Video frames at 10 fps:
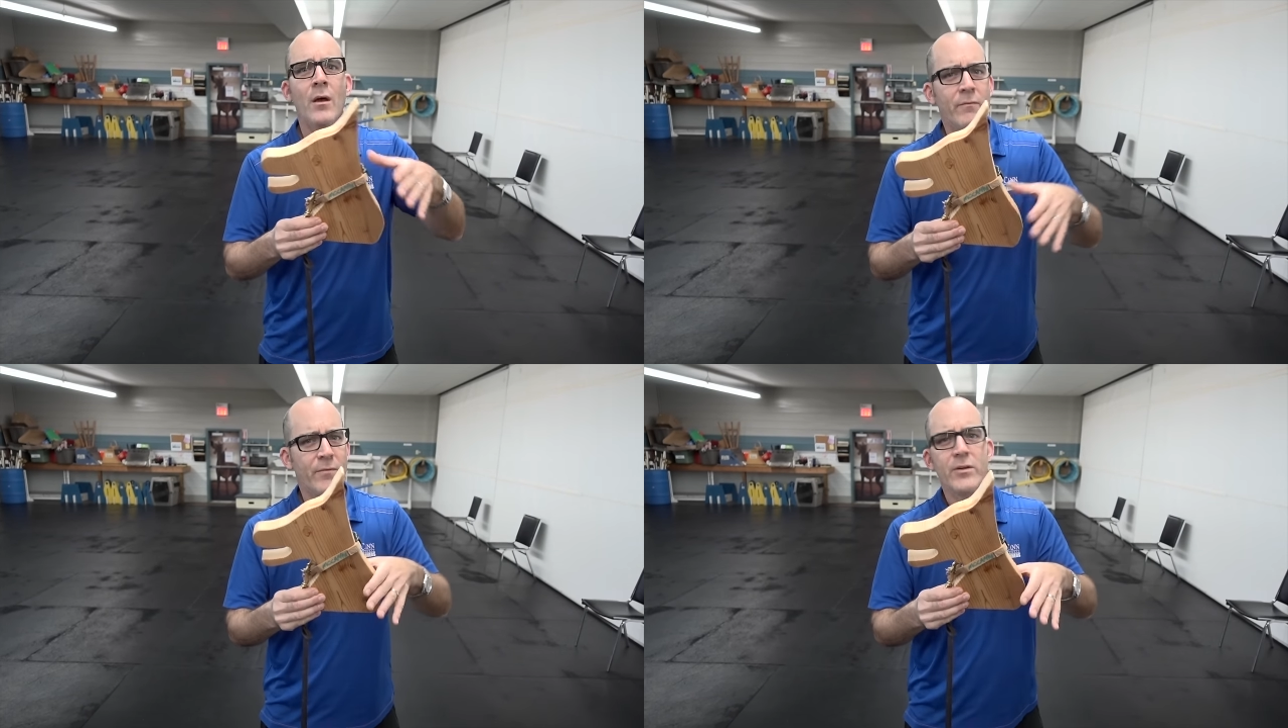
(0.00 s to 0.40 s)

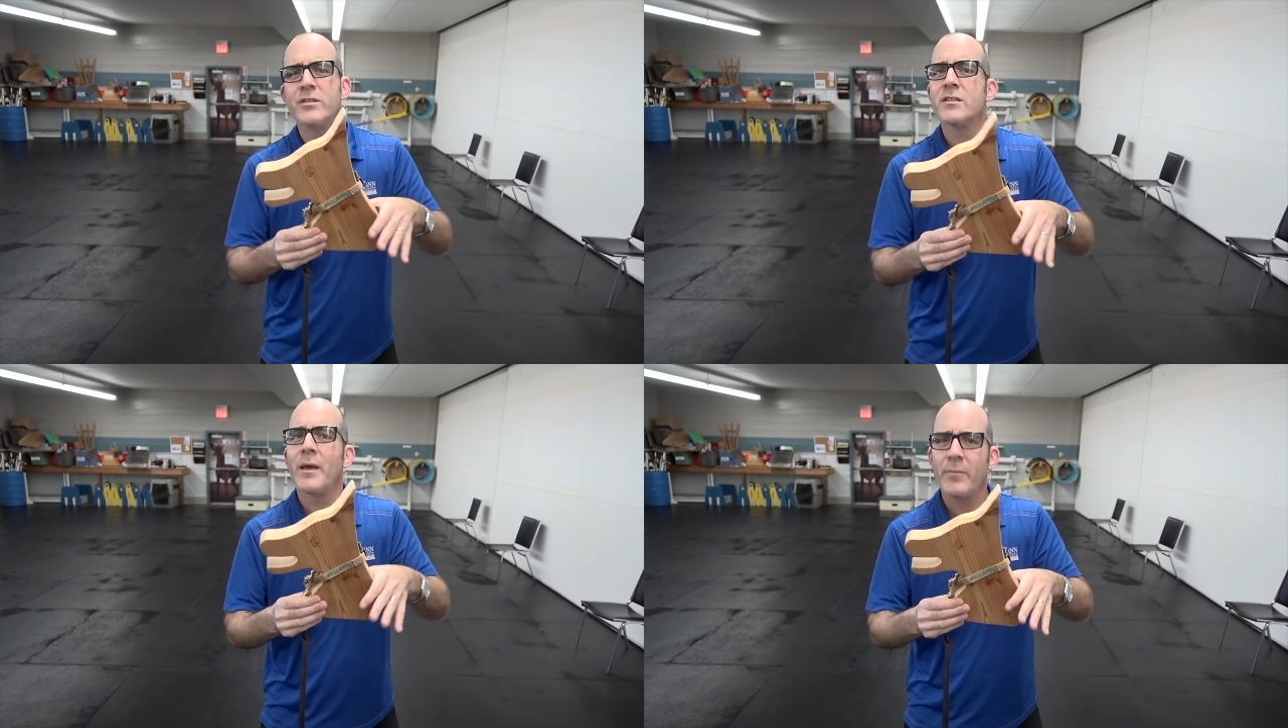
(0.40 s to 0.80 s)

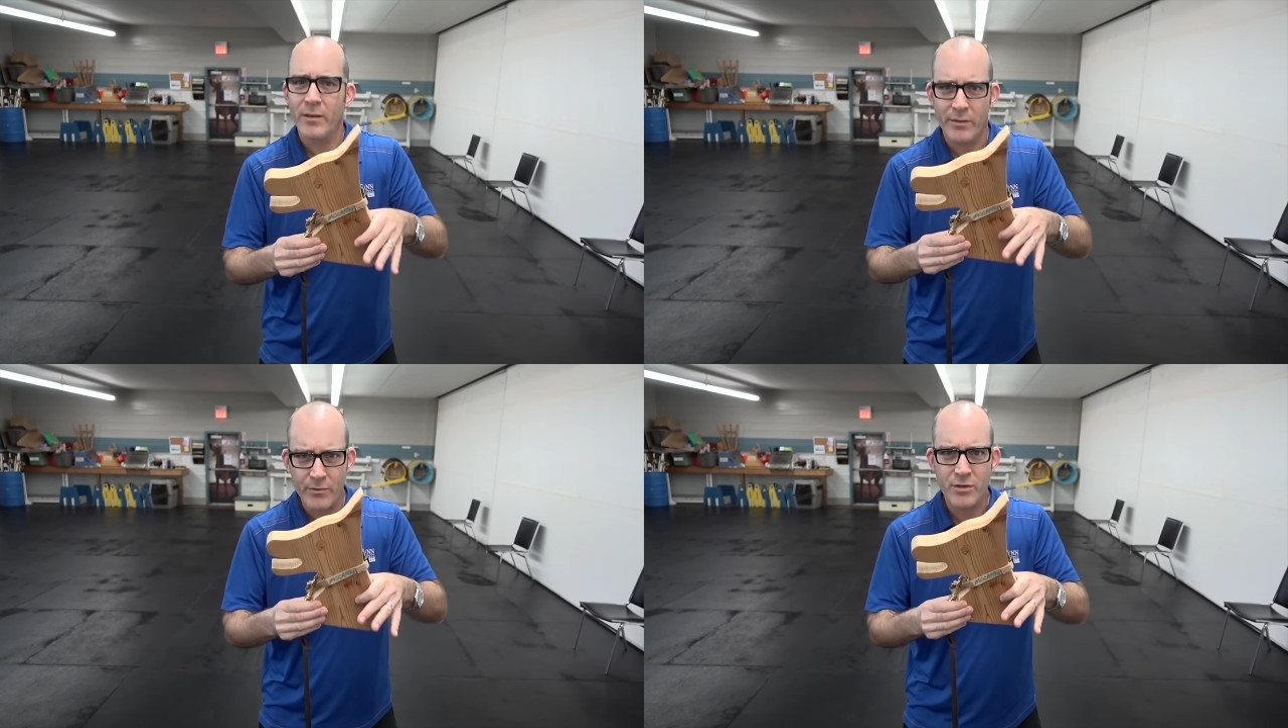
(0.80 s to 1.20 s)
versus maybe a
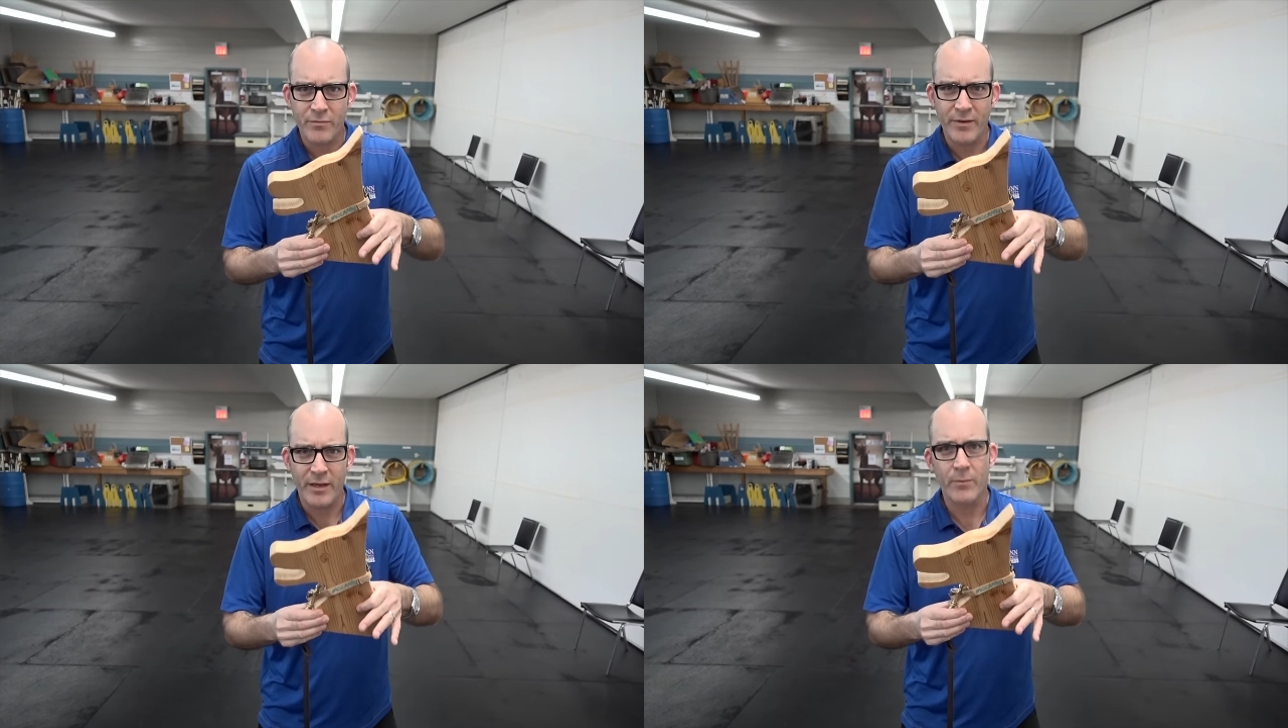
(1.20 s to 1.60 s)
looser
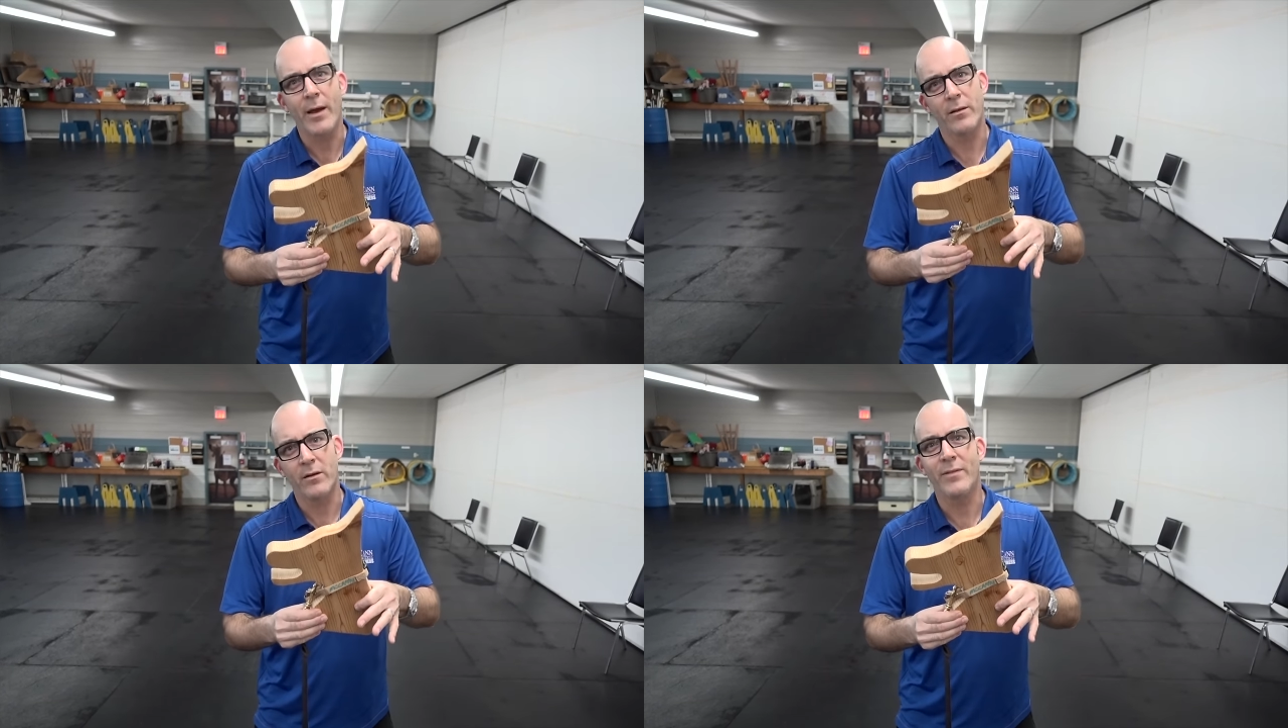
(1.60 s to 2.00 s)
fitting
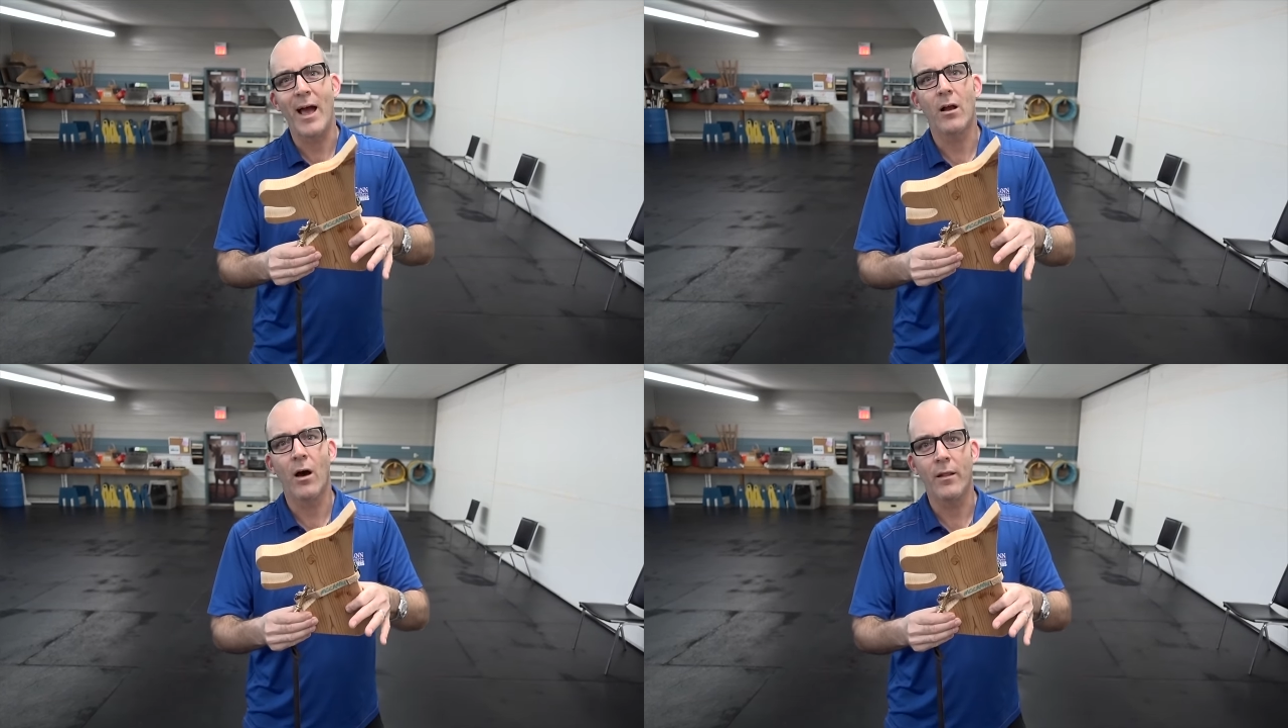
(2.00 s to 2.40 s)
regular
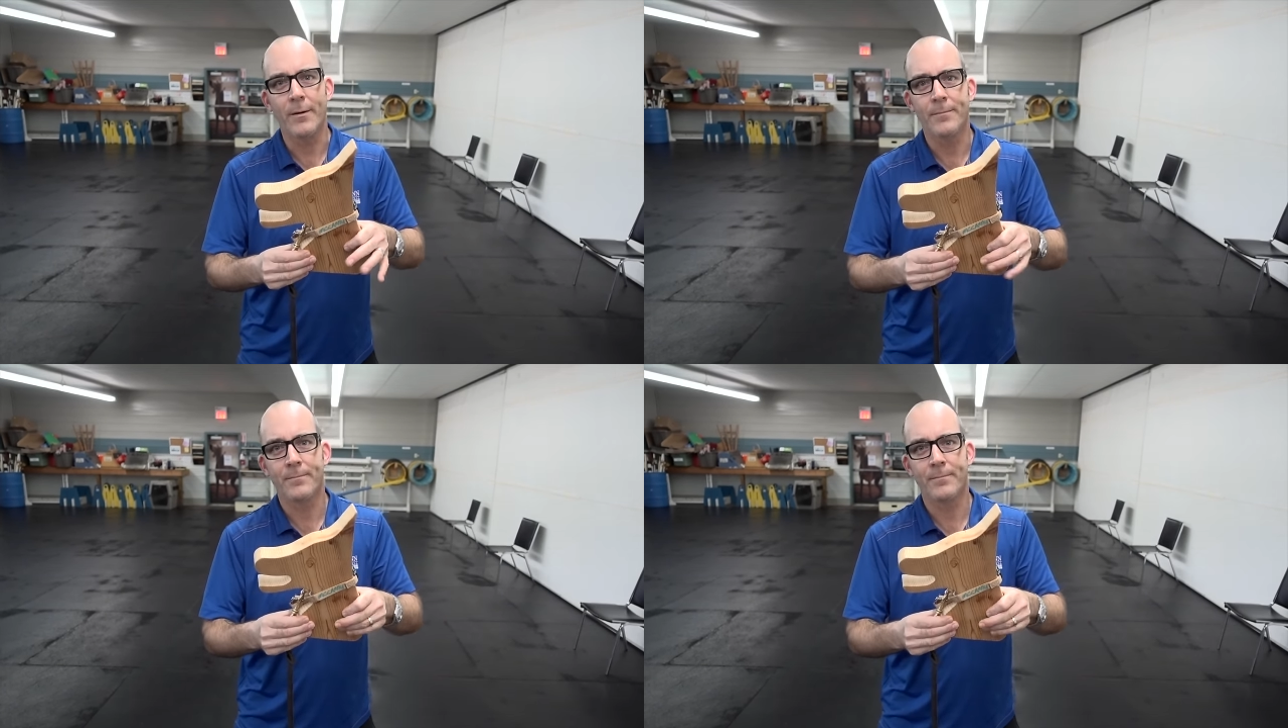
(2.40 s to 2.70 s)
flat collar.